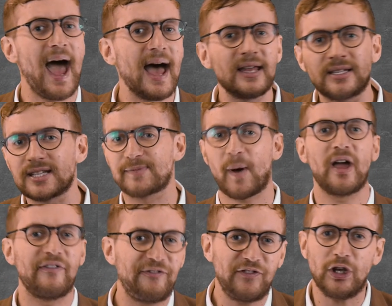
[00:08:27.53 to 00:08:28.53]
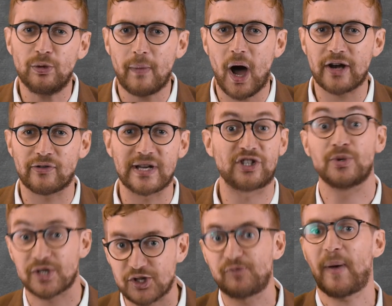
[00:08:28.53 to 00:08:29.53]
and despite a few minor
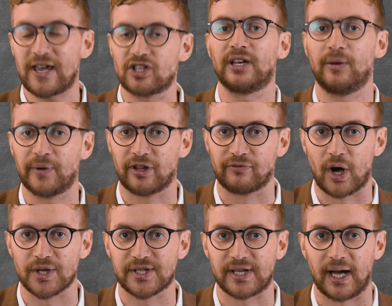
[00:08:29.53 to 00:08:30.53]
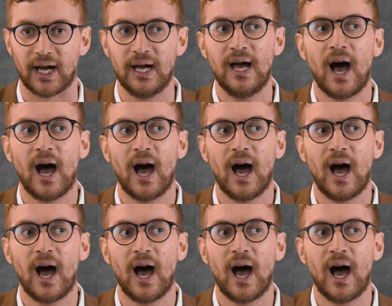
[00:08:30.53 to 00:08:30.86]
issues, especially with the roster,